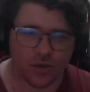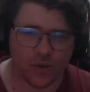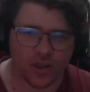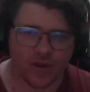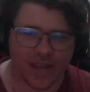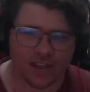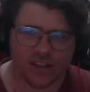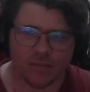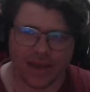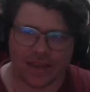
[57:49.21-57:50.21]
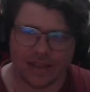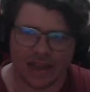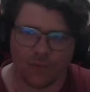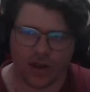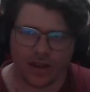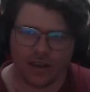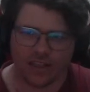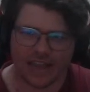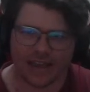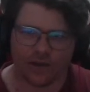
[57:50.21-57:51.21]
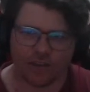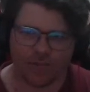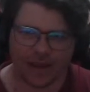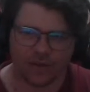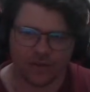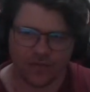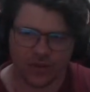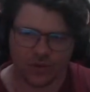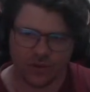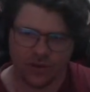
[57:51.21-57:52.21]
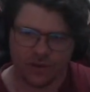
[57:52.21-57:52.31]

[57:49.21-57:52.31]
Richmond are catching back in that one. Nick Dacos is back on the field.